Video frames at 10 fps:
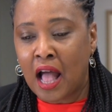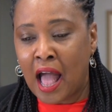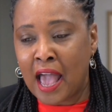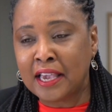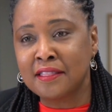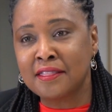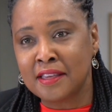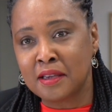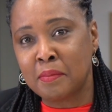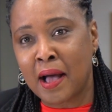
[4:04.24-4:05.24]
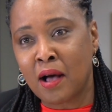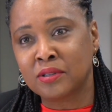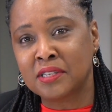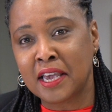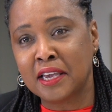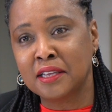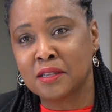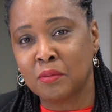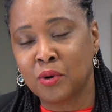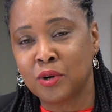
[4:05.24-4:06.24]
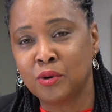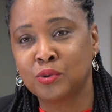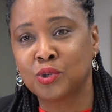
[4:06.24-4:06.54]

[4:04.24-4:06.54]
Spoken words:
I can think about taking someone who's